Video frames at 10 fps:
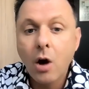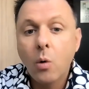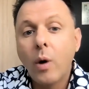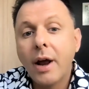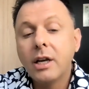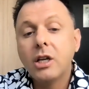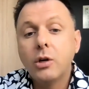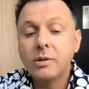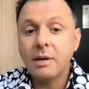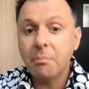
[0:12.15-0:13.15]
when
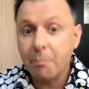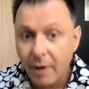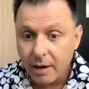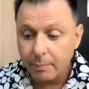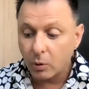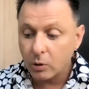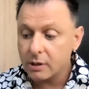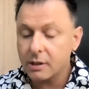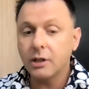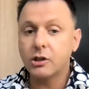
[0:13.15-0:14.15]
using big
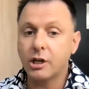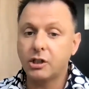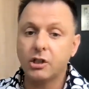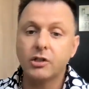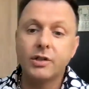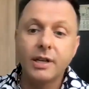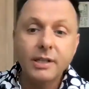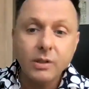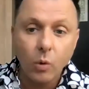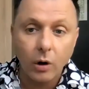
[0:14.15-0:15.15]
books such as
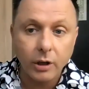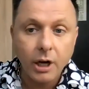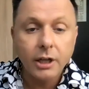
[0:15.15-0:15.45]
this one